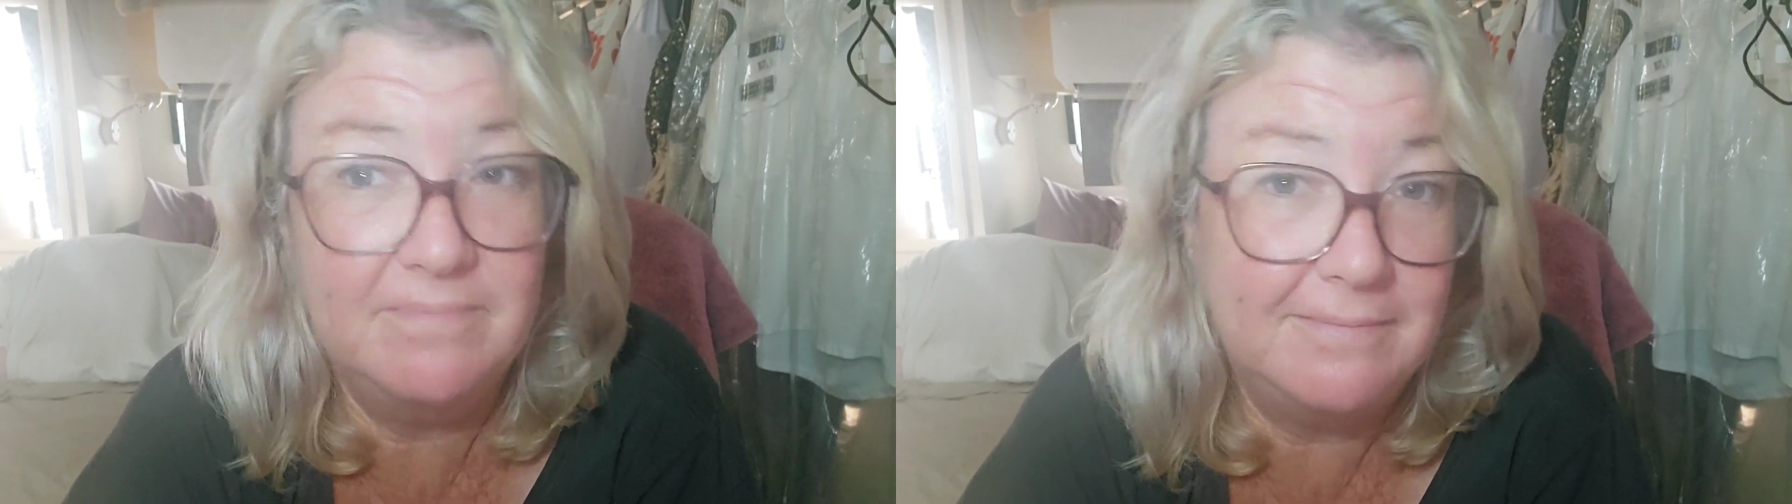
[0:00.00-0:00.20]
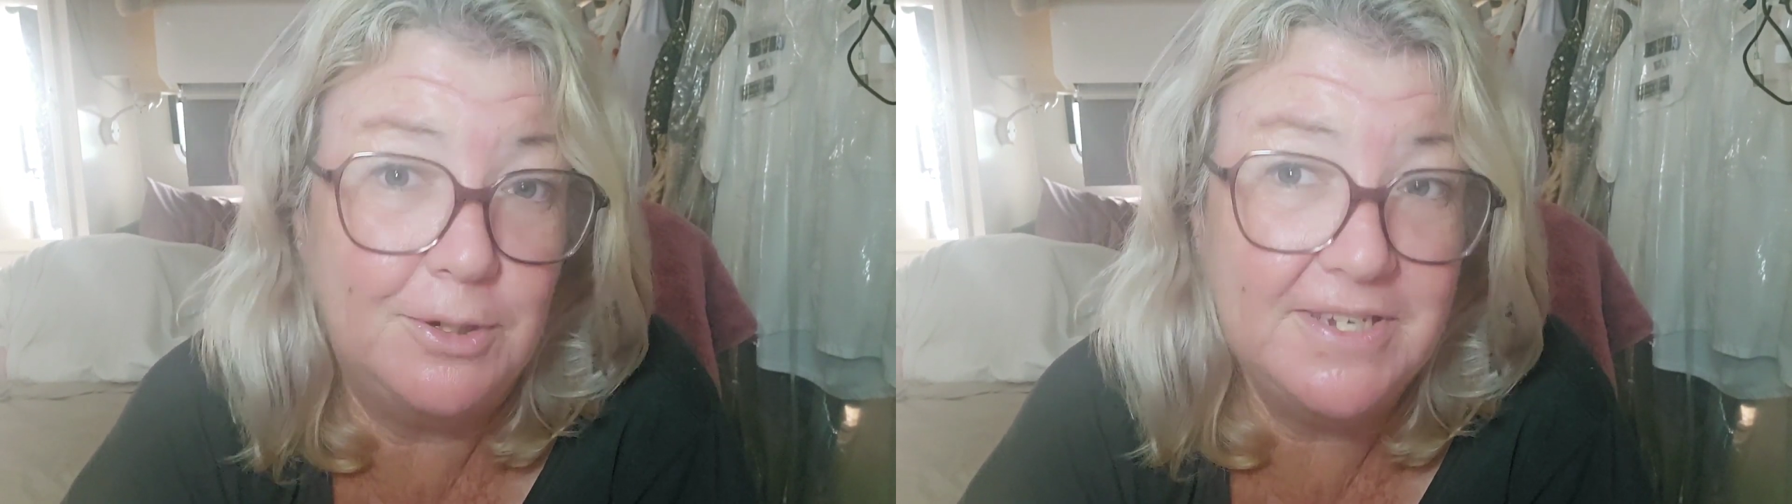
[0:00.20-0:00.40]

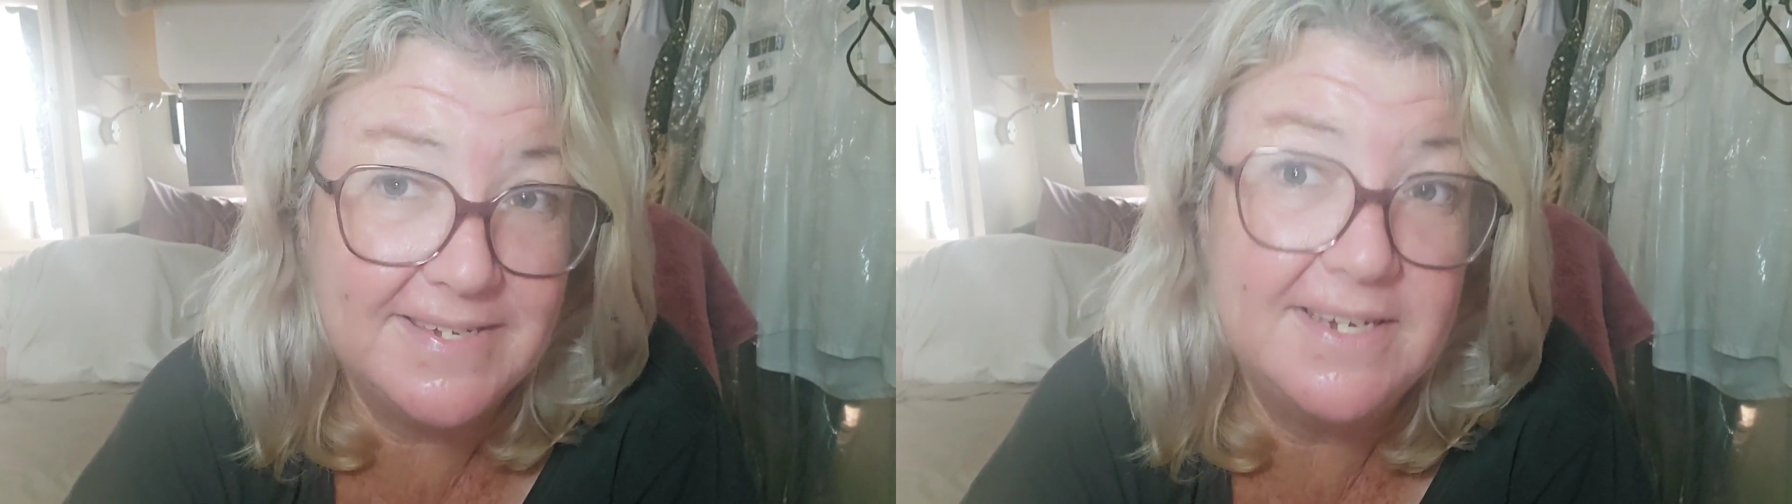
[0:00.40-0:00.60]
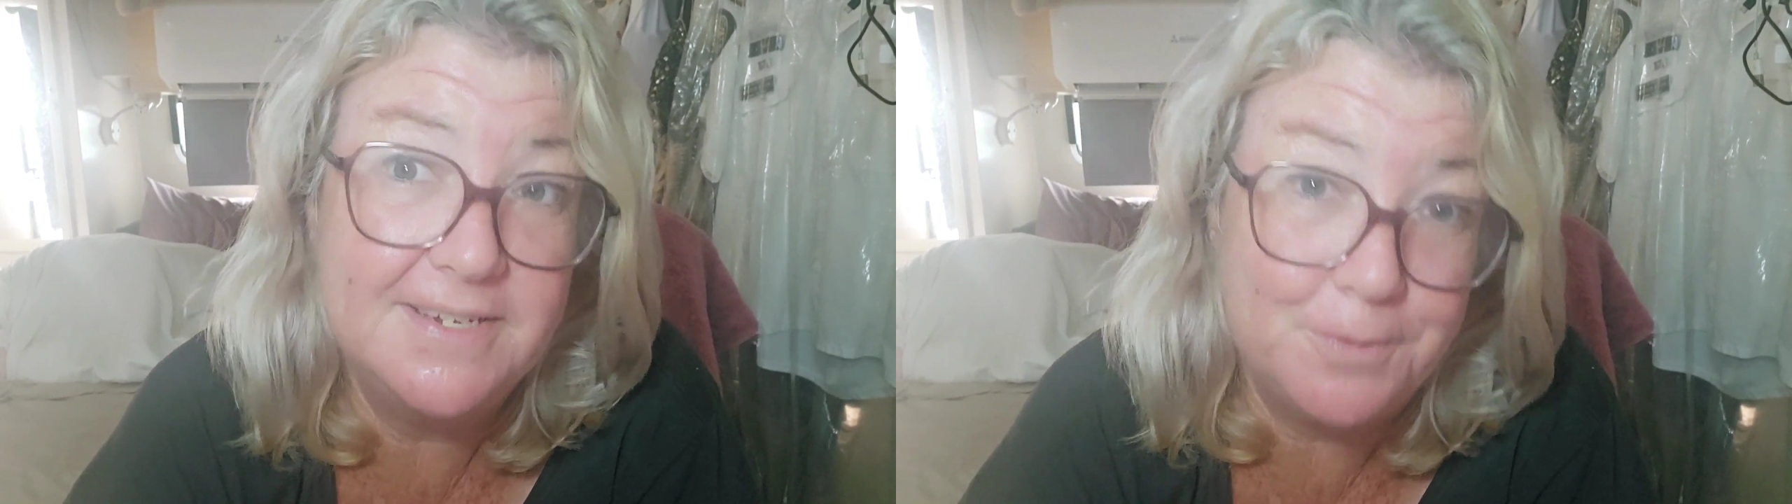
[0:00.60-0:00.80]
what you
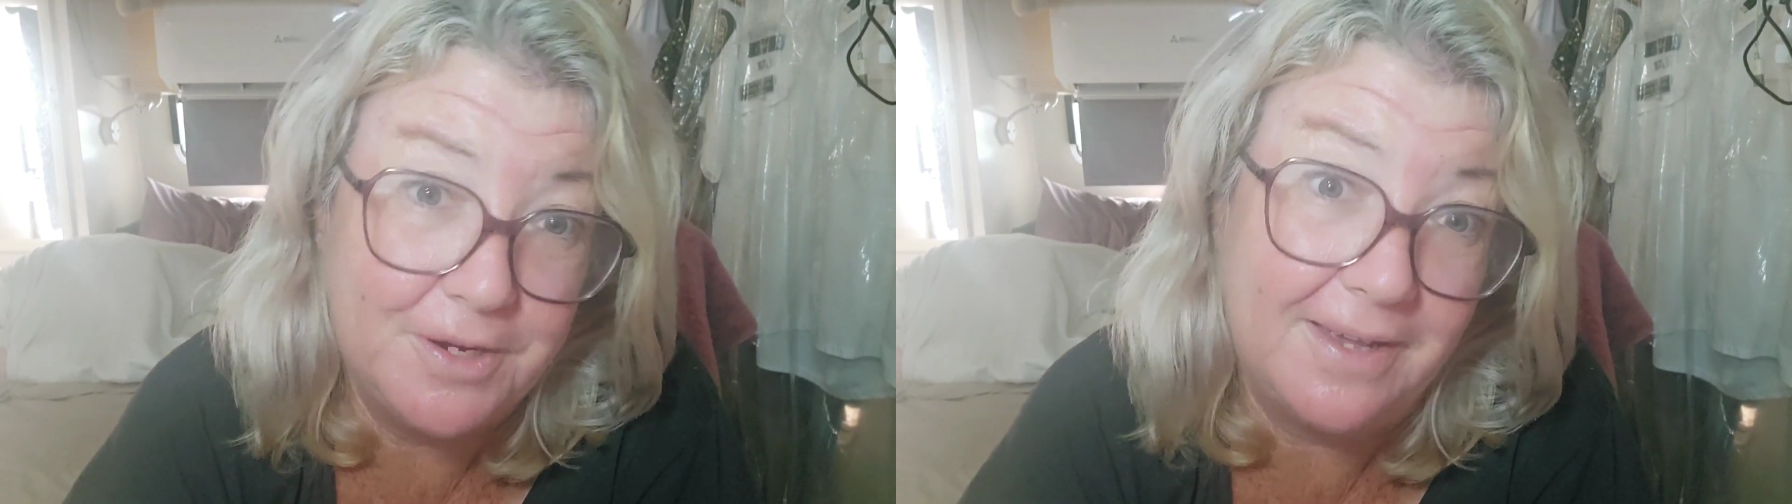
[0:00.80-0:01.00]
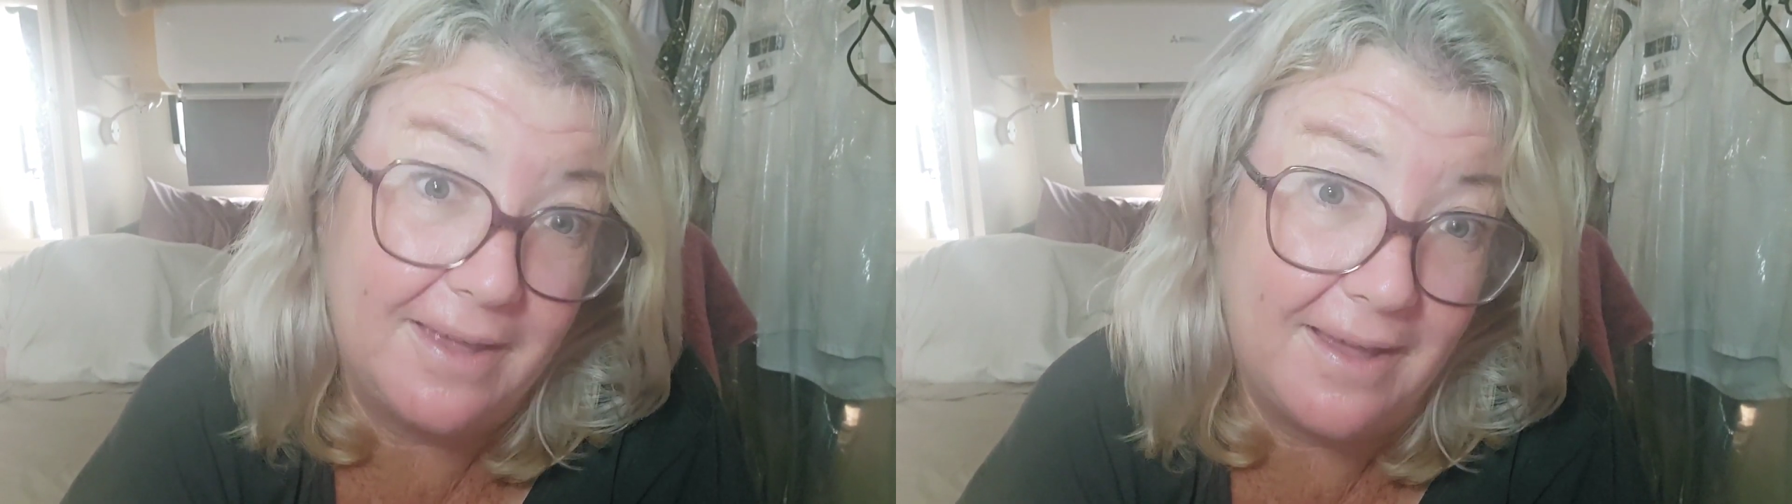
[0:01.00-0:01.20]
see is what
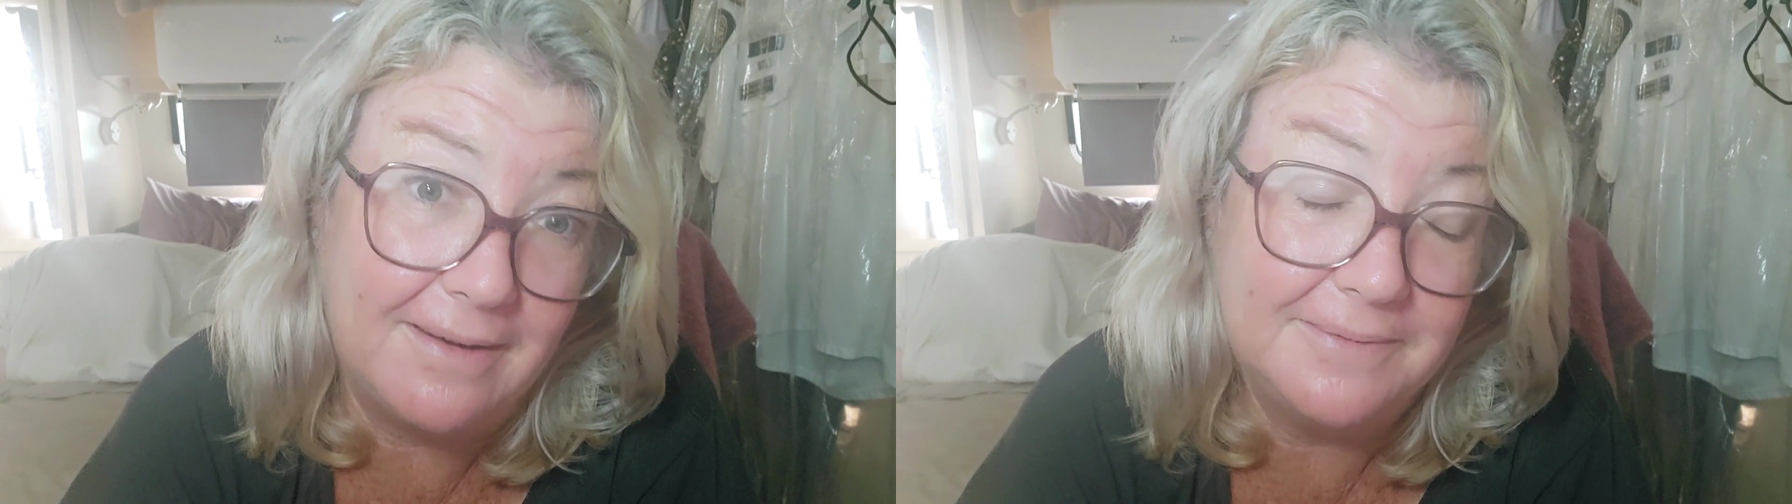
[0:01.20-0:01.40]
you get.